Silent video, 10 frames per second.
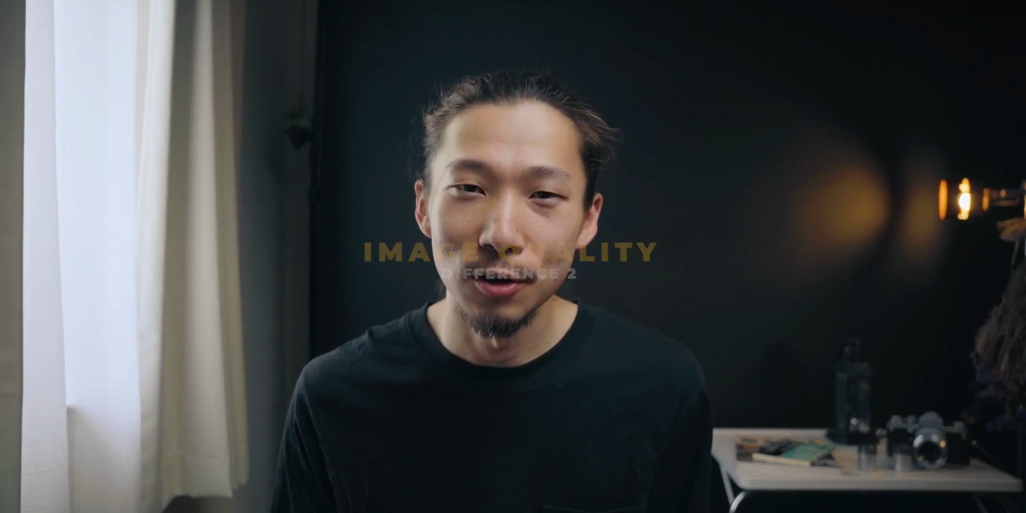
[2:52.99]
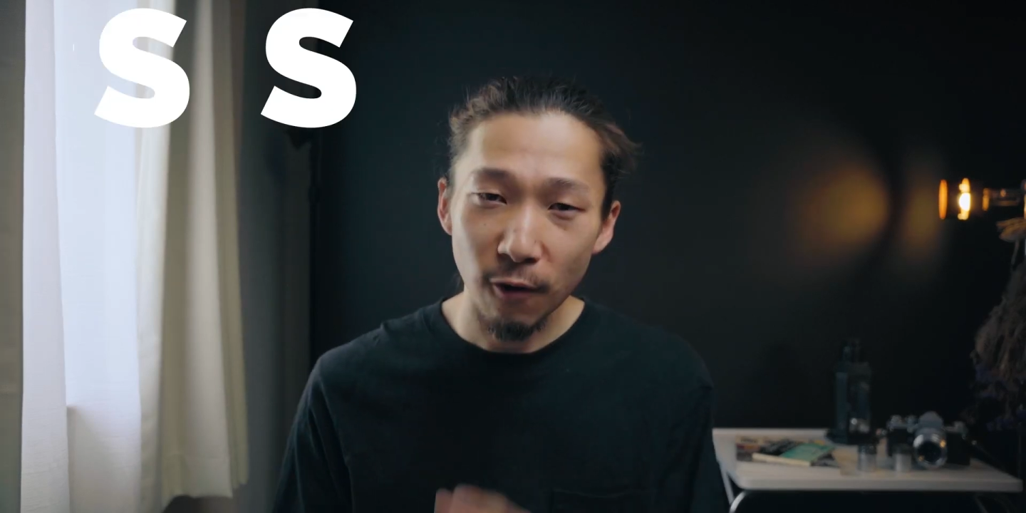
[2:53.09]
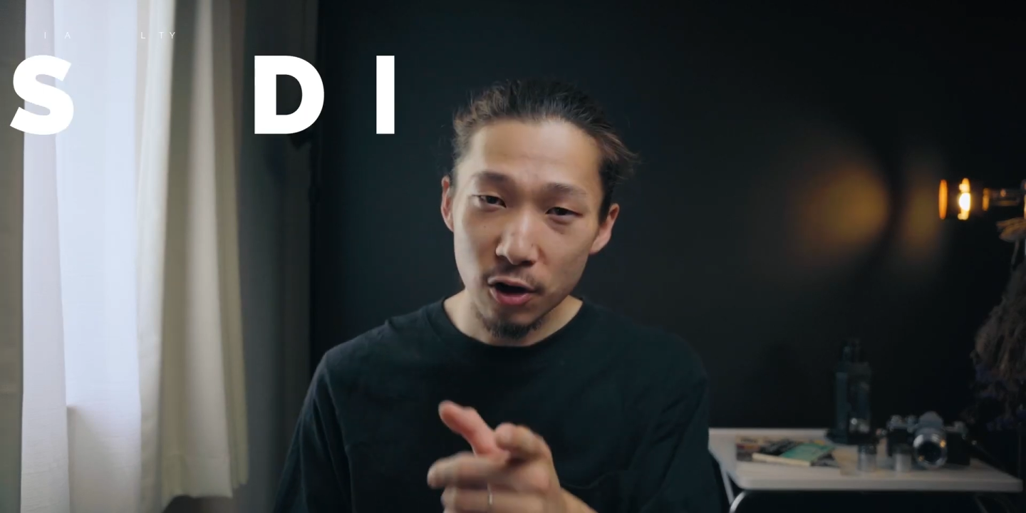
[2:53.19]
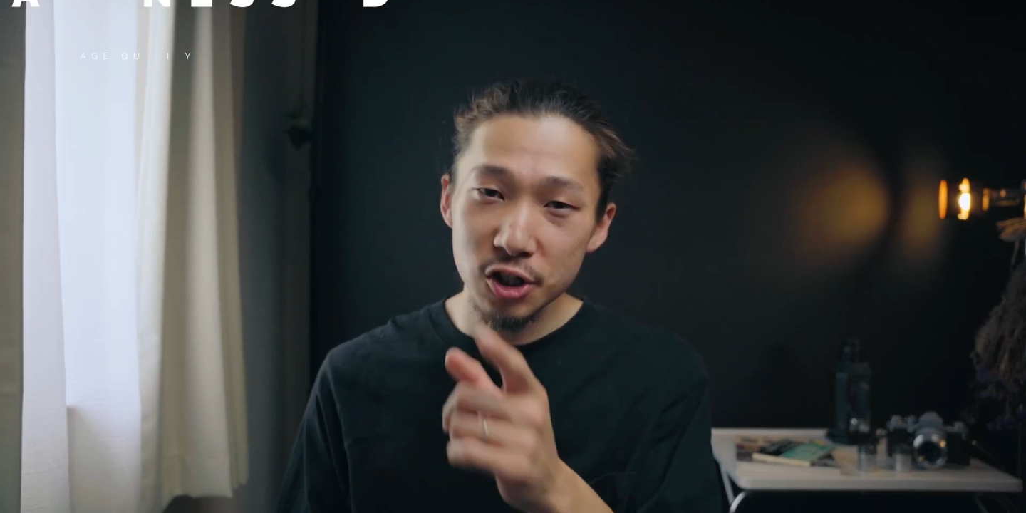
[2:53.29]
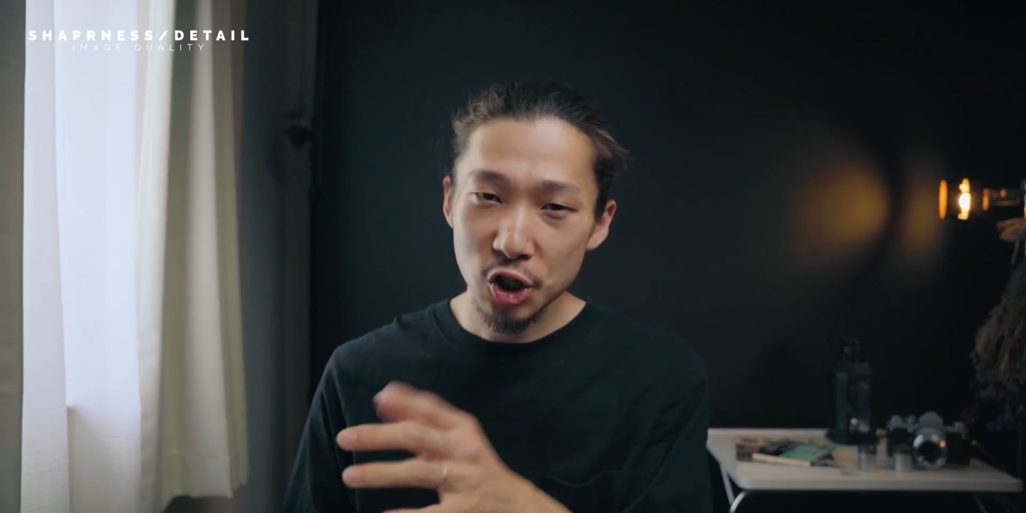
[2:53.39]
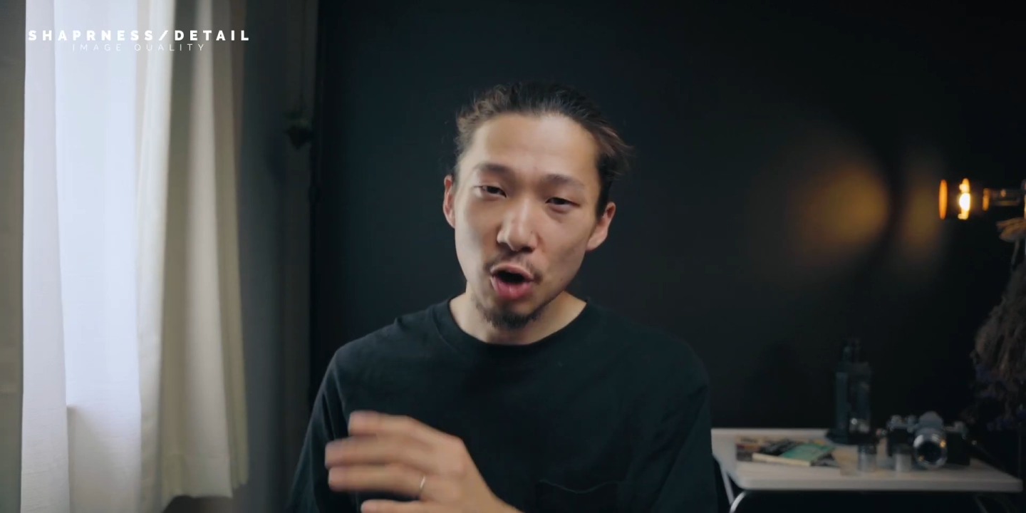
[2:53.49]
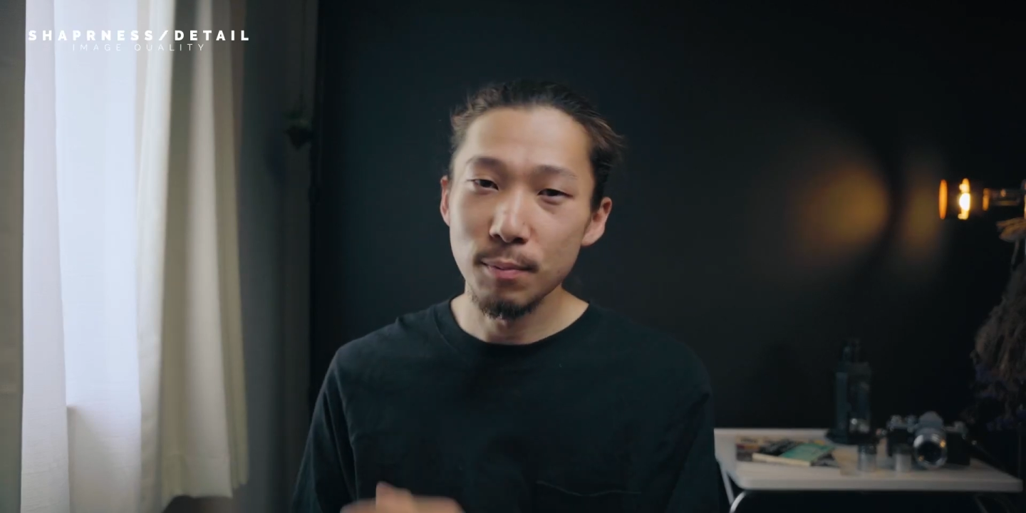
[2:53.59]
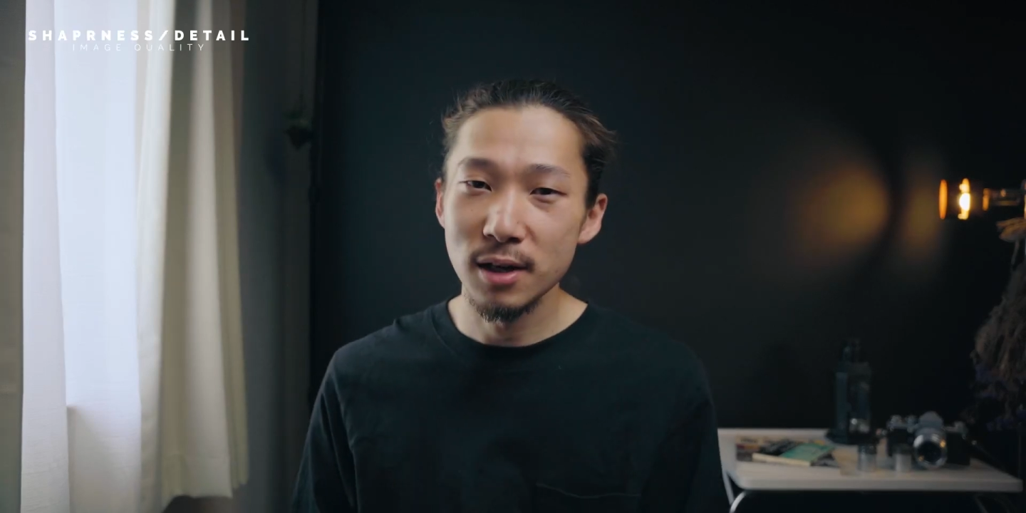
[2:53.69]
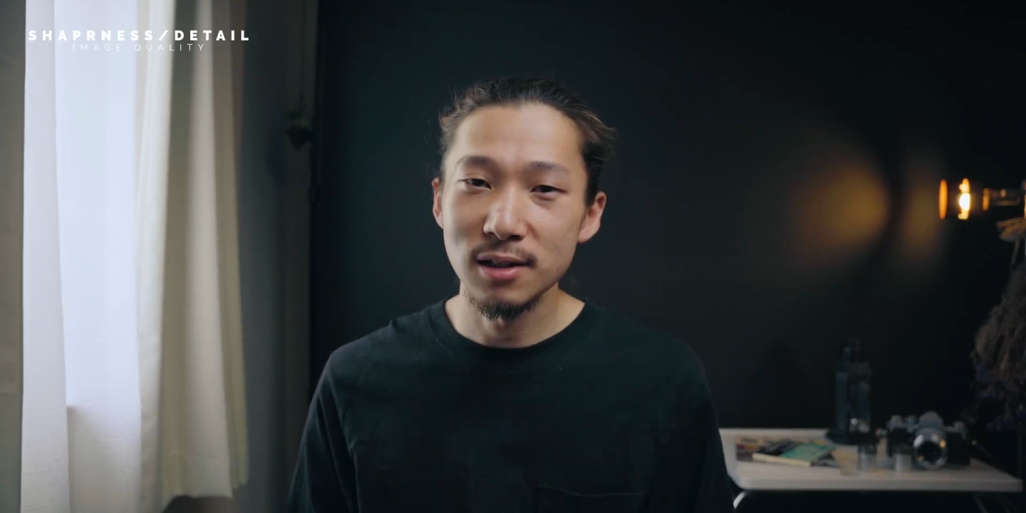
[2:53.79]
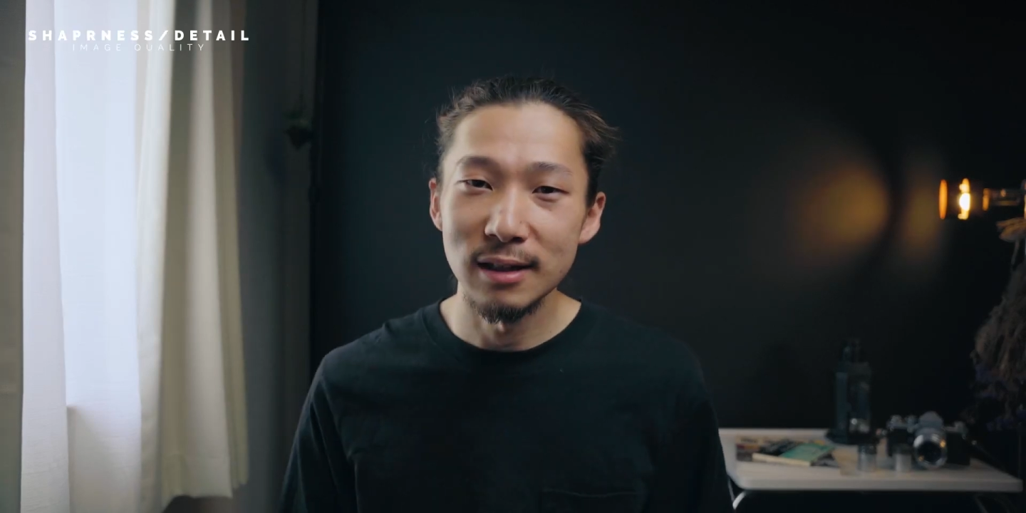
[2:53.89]
First,
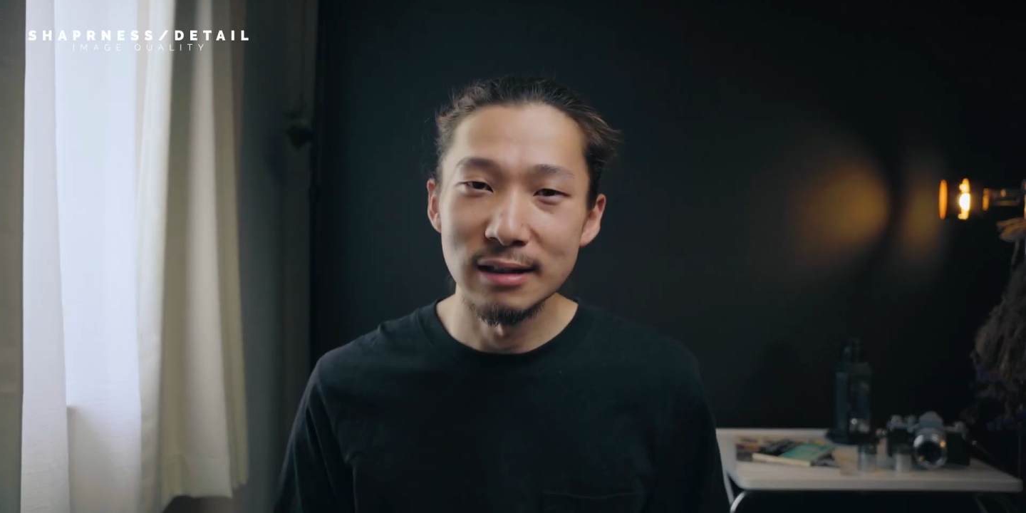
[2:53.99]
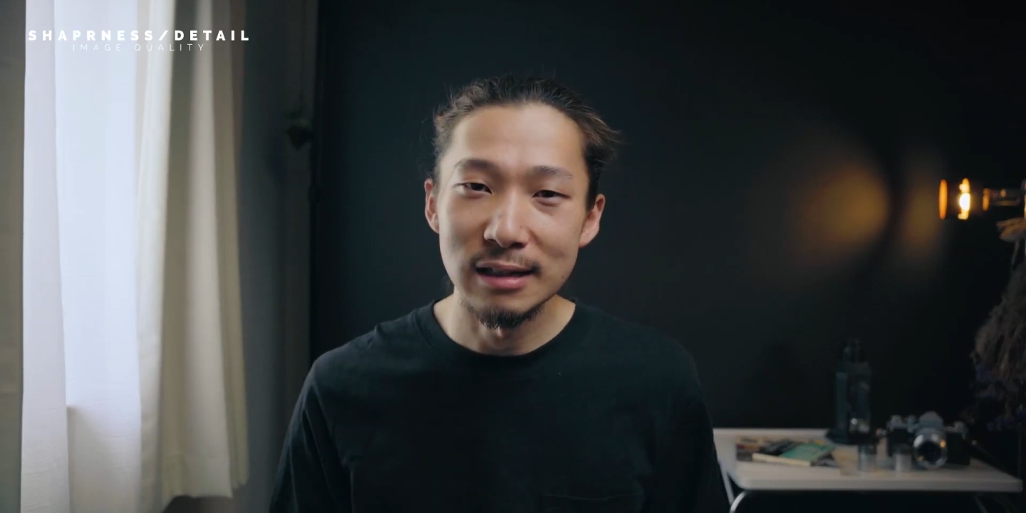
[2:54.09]
sharpness and